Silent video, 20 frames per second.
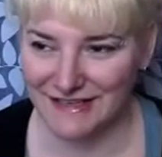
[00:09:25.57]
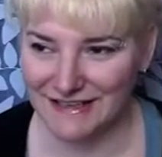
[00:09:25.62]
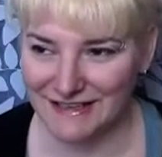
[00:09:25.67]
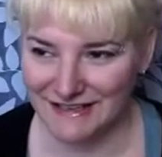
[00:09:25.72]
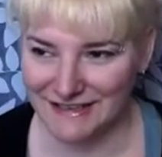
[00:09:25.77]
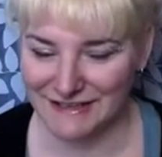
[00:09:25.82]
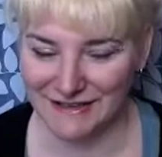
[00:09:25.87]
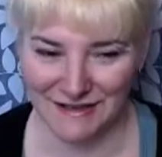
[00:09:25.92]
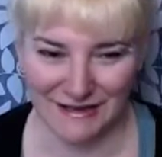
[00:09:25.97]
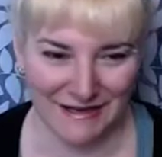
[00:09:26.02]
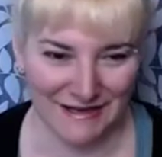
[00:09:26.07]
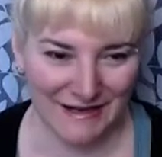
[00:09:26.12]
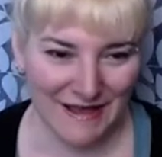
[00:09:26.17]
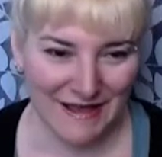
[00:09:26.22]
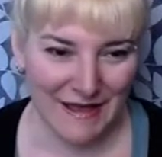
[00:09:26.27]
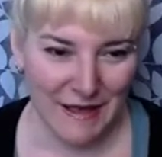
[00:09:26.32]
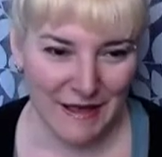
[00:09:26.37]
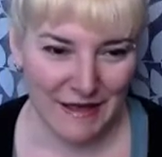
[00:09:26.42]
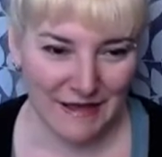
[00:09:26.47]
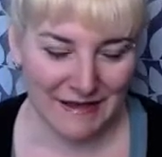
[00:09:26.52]

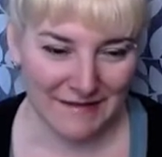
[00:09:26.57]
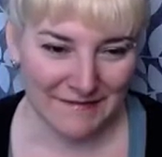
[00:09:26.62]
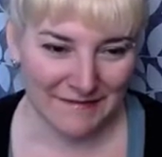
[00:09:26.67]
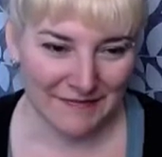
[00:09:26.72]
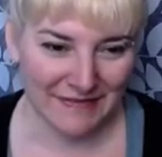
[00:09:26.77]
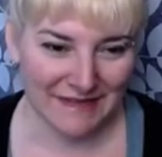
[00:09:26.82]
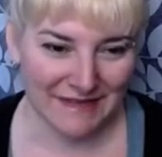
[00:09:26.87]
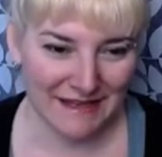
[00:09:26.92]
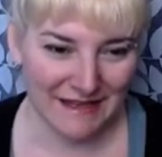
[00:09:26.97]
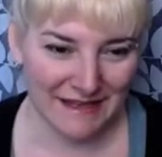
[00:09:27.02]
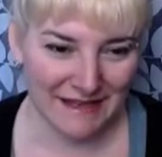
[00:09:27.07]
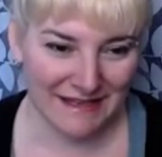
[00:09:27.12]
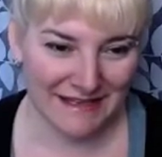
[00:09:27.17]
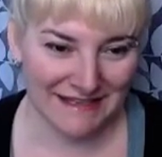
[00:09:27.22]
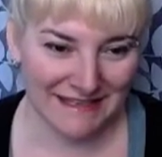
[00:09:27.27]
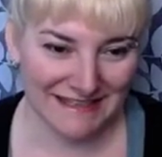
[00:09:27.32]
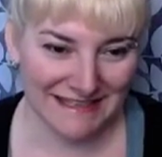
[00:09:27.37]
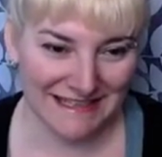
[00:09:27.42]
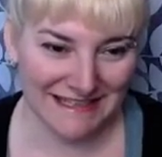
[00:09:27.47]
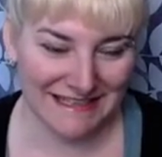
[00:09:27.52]

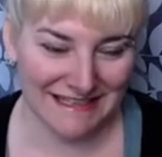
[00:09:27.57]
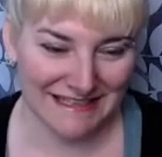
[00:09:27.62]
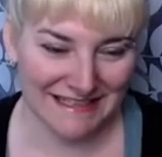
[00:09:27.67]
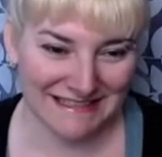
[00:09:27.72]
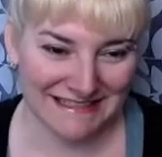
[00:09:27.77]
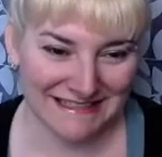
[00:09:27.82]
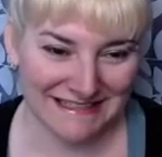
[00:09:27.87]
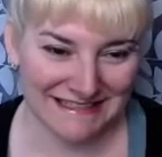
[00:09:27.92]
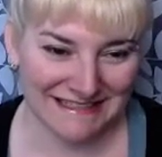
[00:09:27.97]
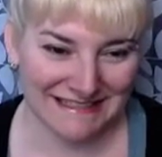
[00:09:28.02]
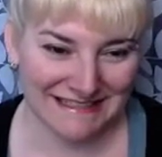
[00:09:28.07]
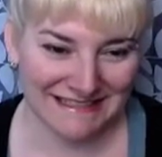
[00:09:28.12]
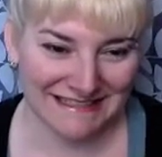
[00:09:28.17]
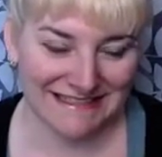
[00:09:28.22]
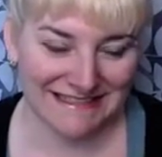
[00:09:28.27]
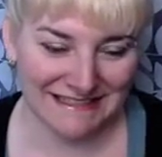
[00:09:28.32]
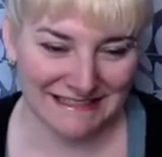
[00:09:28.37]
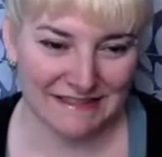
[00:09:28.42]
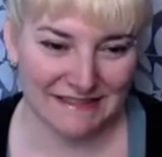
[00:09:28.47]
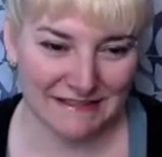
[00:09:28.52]

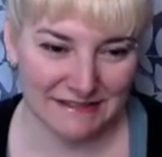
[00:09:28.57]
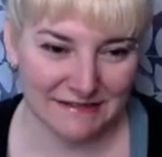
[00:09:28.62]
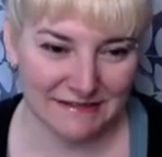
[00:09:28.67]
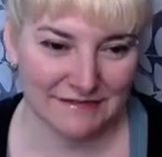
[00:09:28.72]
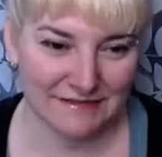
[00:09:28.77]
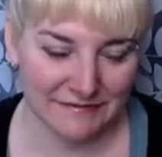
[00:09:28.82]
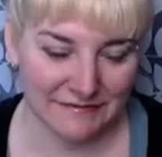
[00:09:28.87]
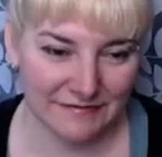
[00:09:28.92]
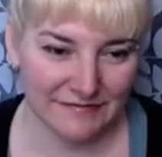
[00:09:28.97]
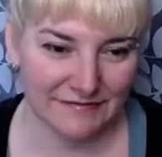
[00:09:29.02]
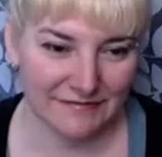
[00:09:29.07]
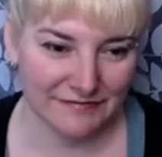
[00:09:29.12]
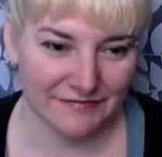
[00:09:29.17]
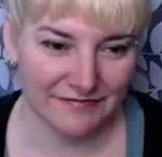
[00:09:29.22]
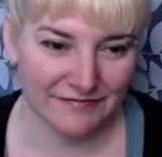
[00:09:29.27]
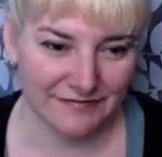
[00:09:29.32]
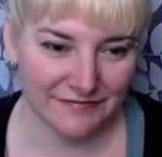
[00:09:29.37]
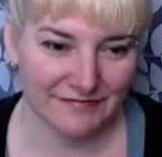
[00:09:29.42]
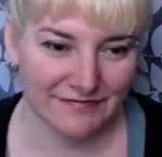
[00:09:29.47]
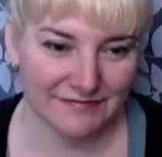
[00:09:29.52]

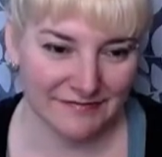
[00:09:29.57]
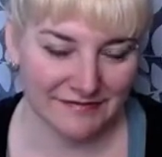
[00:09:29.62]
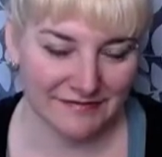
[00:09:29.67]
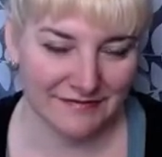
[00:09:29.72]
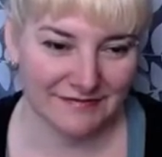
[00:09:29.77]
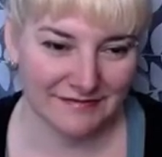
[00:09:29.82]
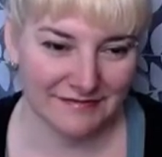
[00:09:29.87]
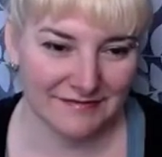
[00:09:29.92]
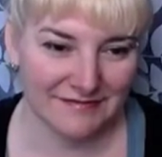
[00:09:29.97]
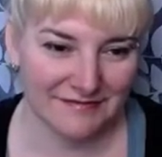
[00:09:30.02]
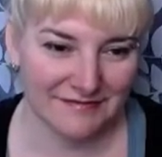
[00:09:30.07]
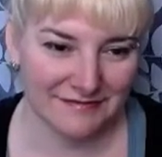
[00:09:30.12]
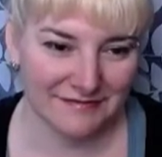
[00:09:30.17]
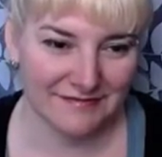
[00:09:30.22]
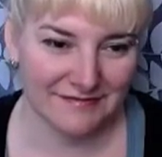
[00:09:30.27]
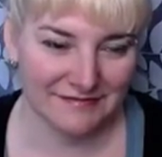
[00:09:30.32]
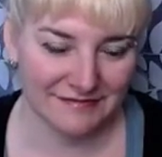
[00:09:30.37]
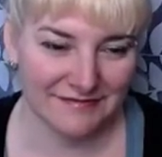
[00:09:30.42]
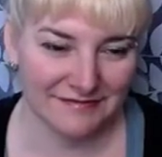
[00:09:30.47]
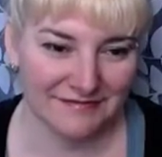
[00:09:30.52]

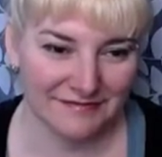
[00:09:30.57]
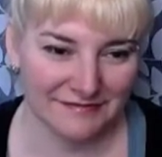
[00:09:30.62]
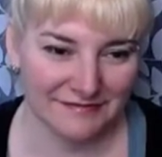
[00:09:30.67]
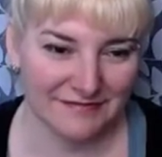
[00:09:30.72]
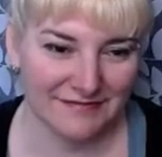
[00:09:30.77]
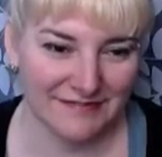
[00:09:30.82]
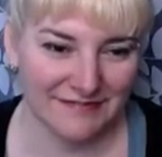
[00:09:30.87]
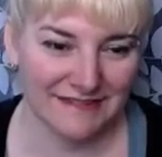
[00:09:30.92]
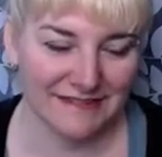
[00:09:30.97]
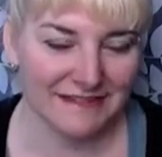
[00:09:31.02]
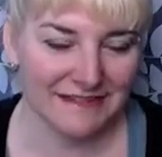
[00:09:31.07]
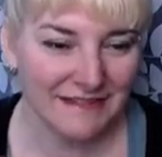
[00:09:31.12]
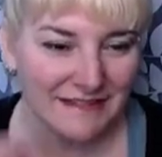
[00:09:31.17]
No words are spoken by the person on screen.